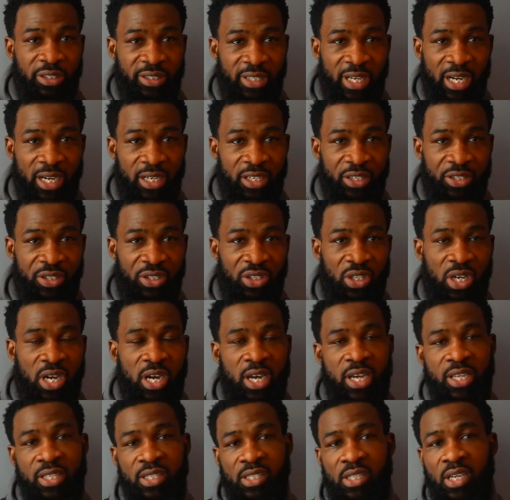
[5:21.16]
that is
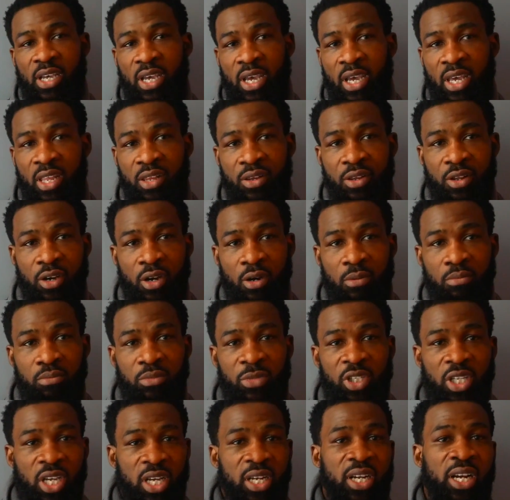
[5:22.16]
tight,
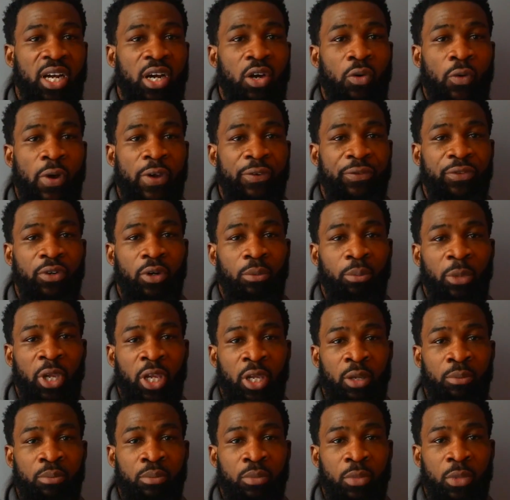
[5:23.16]
and take that away from
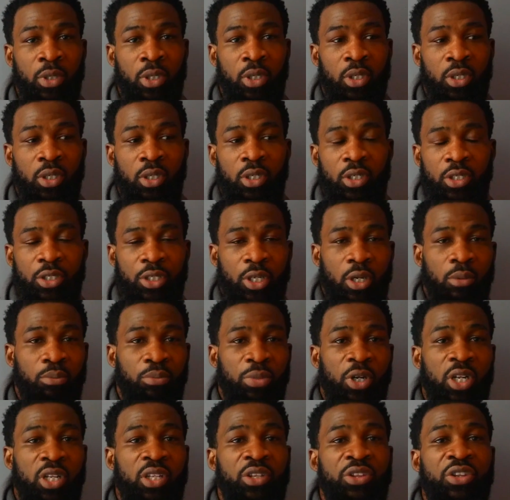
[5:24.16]
him. It's a
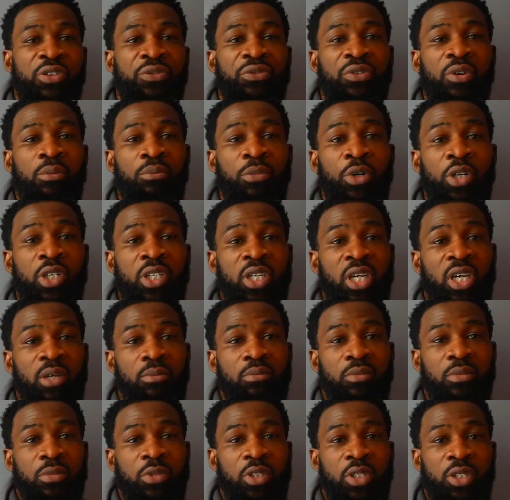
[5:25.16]
completely different ballgame,
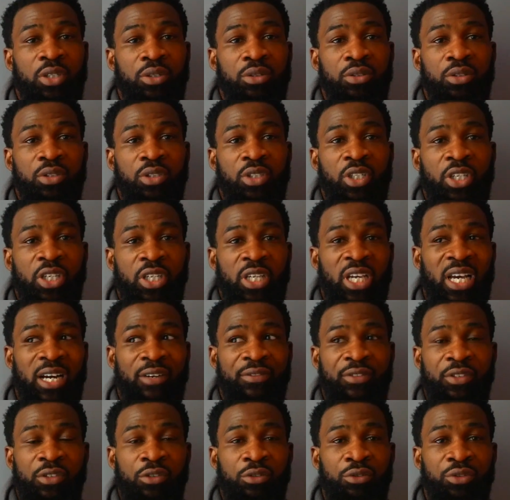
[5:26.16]
because he
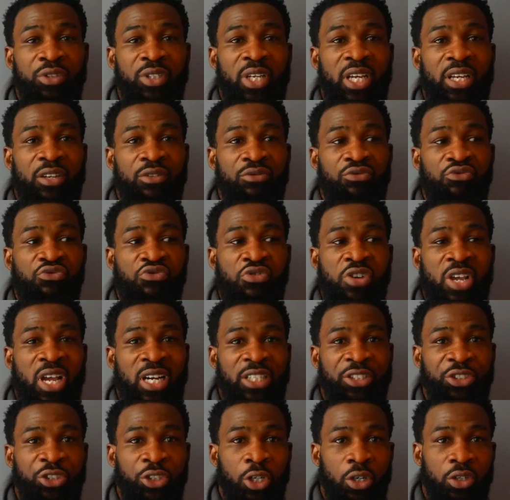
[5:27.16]
have to then
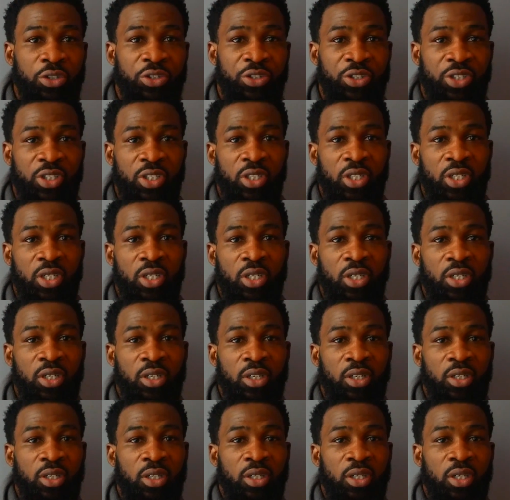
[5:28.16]
readjust
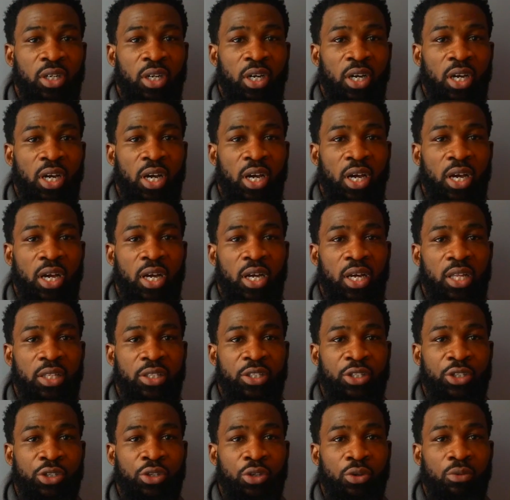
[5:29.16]

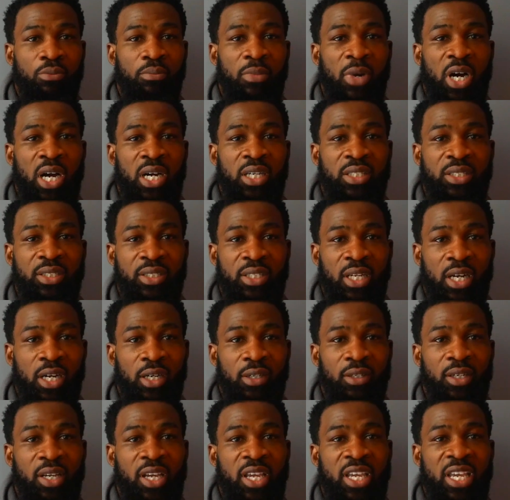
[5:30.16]
to my
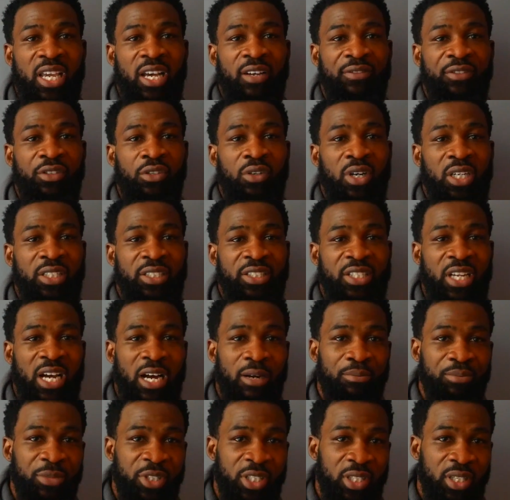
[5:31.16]
style. He have to
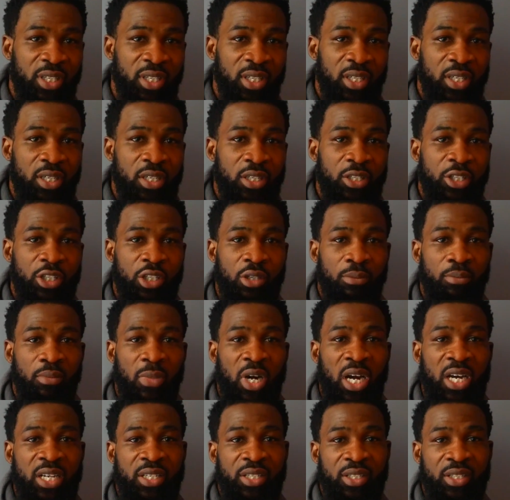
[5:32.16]
adapt to my